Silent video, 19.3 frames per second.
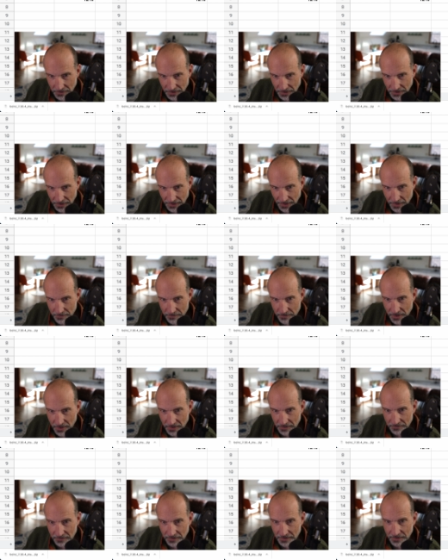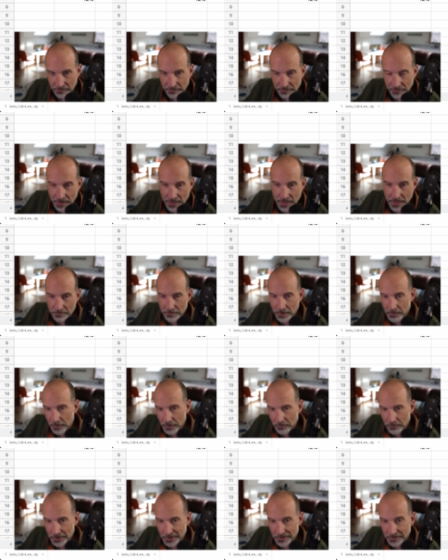indicate positive, but
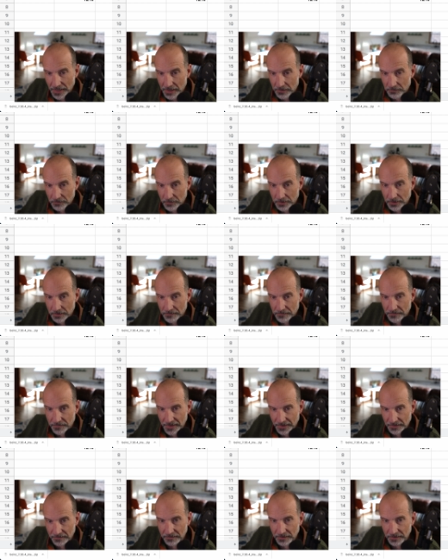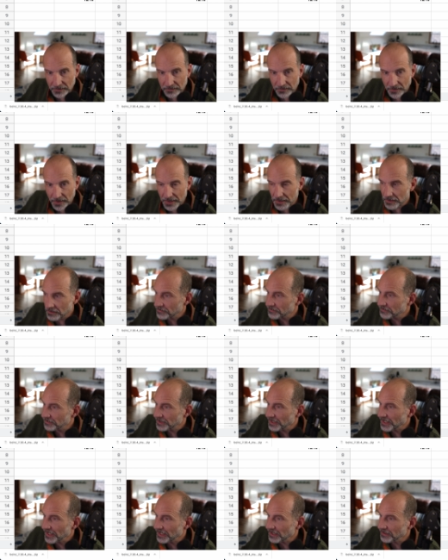we want a downward facing triangle for
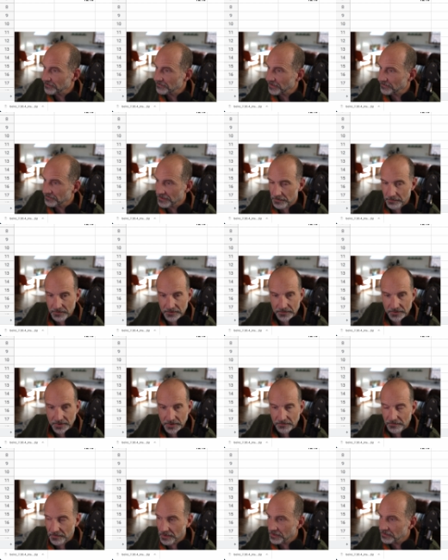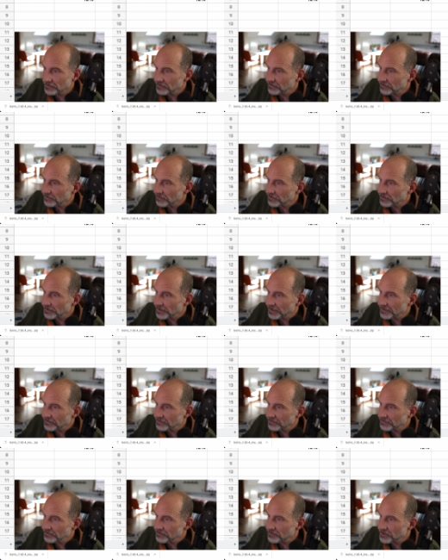negative 50%, right? So
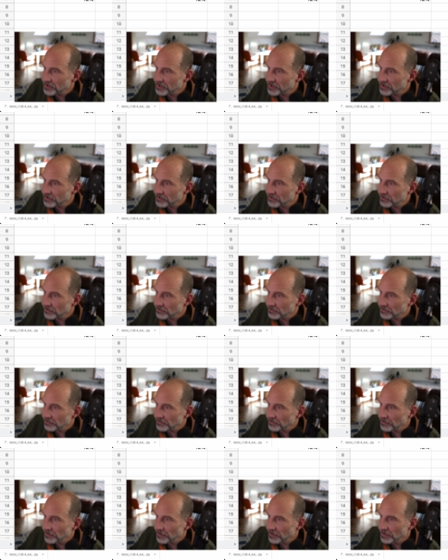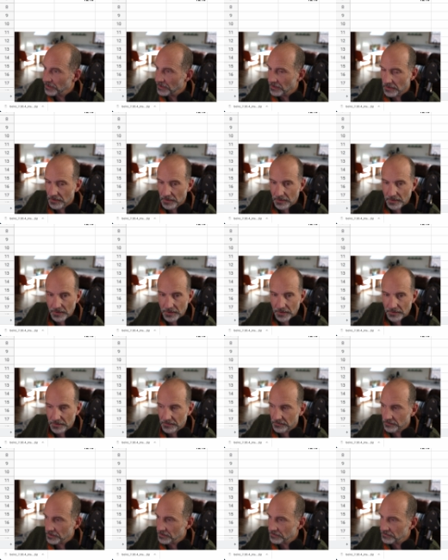let's choose uh,
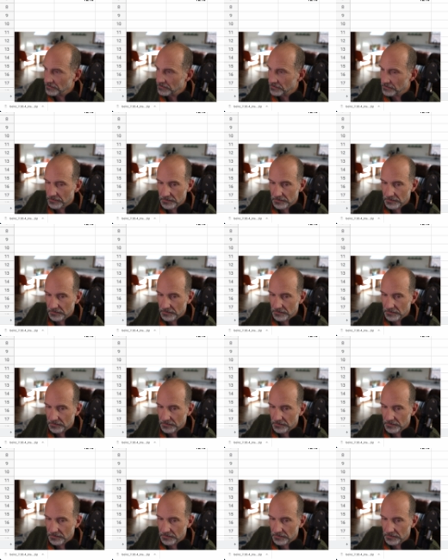this one.